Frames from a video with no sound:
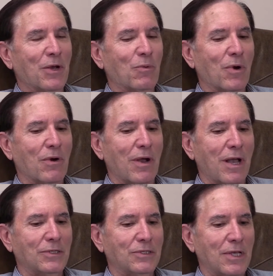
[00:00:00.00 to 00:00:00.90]
where
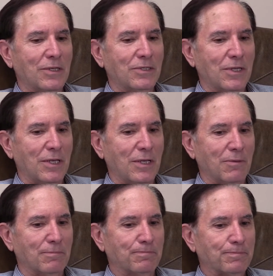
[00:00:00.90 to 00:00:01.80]
I said to
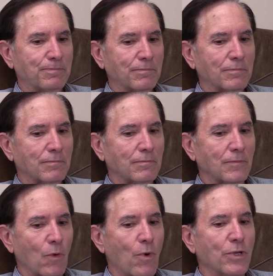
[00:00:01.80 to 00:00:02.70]
him,
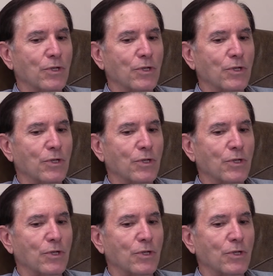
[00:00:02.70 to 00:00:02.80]
well,